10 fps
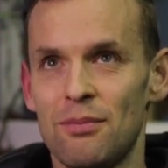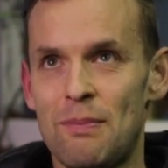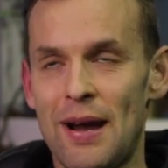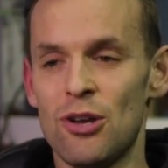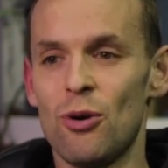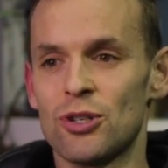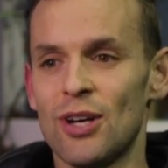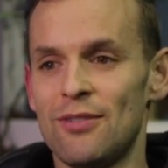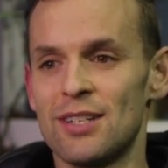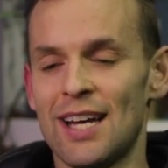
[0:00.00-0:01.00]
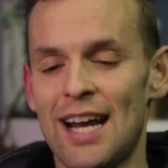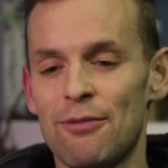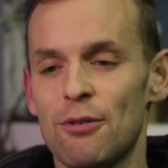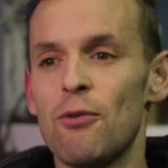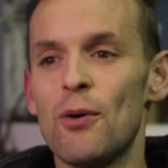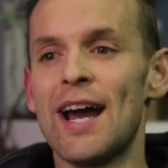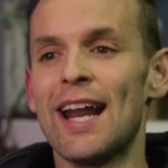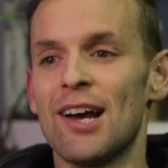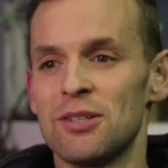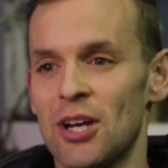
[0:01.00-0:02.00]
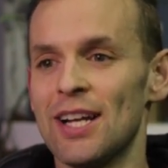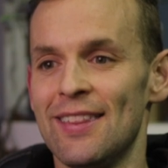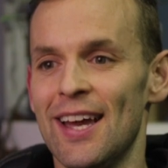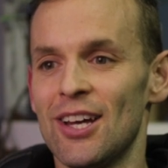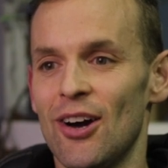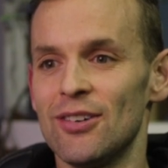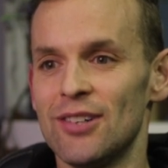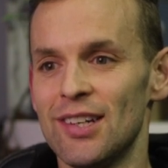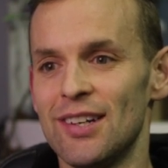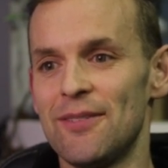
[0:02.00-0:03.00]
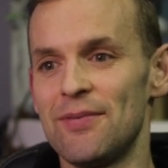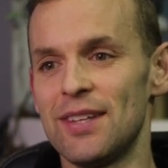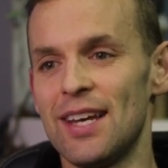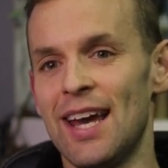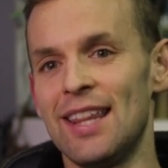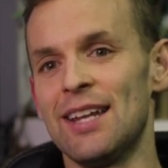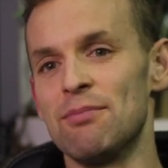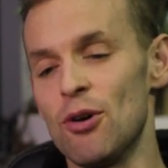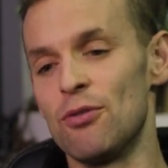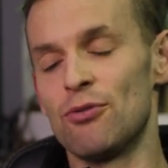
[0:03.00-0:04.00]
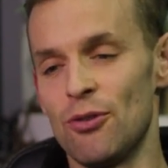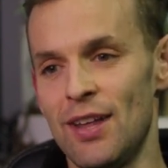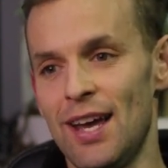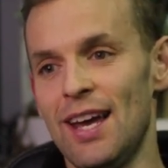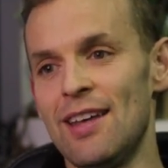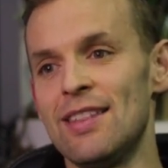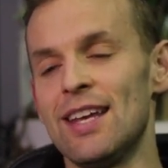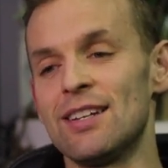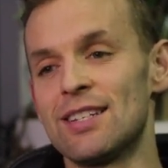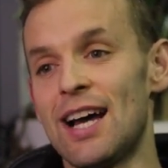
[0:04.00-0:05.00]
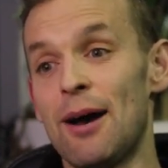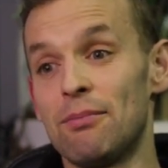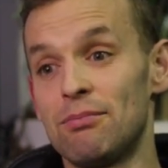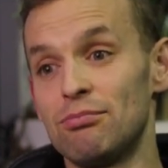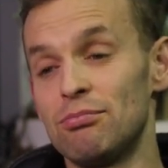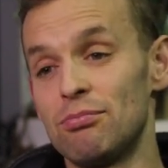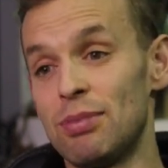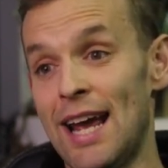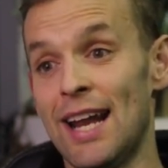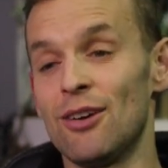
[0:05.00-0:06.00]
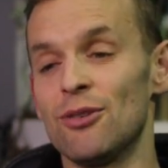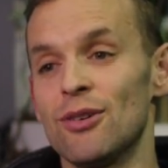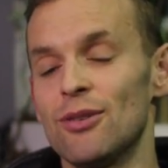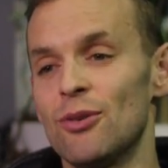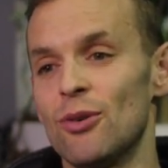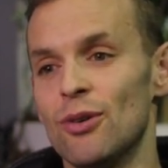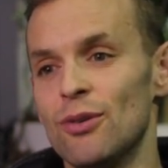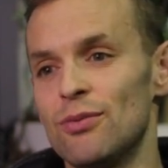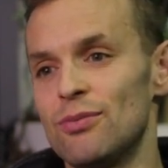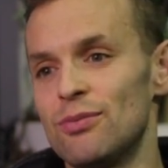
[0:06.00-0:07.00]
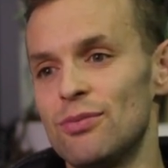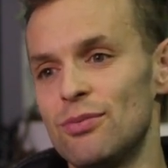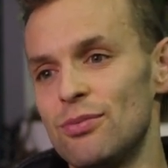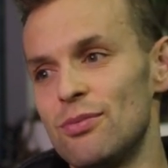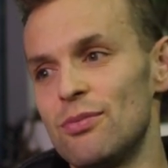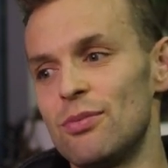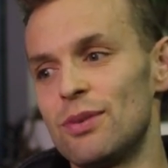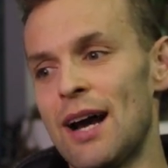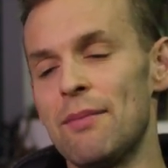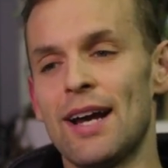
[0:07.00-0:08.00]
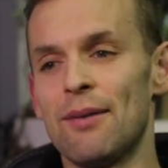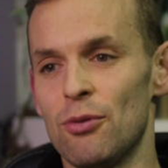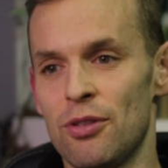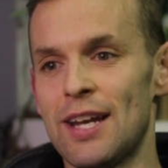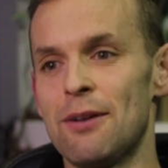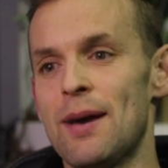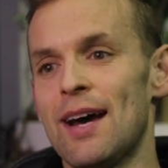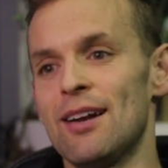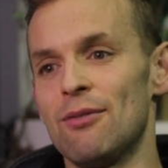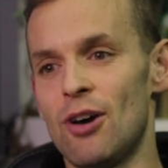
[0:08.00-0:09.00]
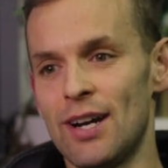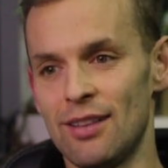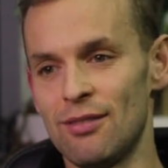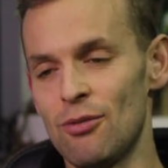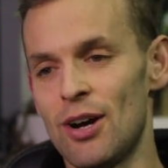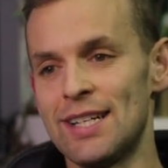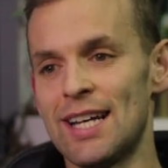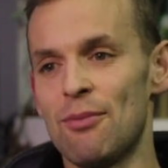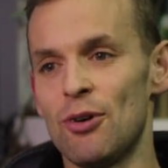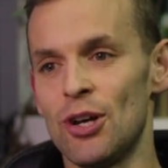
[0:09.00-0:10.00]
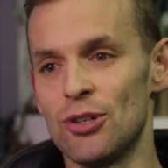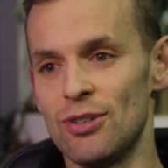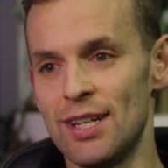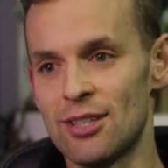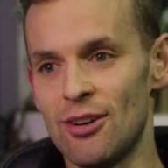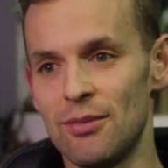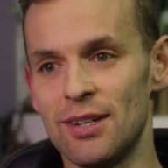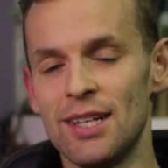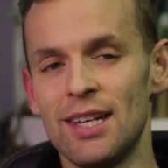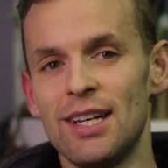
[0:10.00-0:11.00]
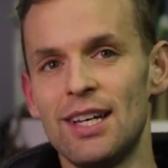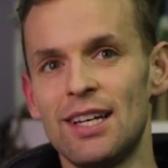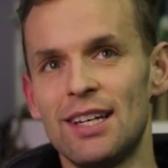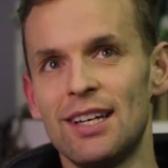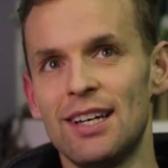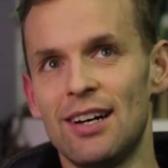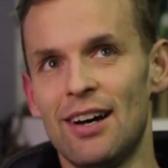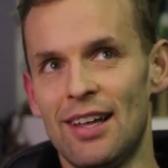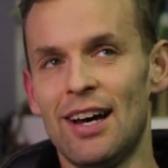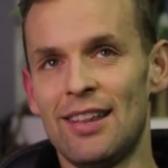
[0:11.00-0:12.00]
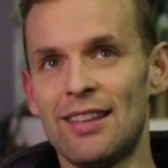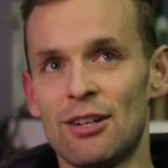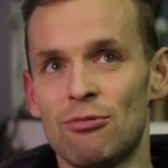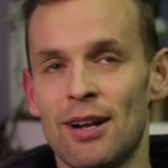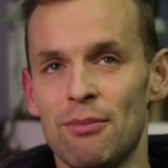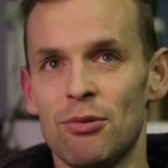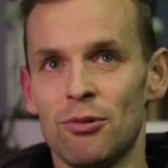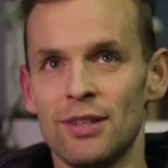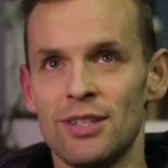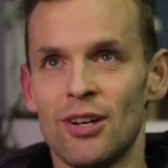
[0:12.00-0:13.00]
But you also have to say, after 48 hours, I'm going to let that go, and then move through that, and then start planning or coming up or thinking about it and writing down what you're going to do next time. And I think that's really important.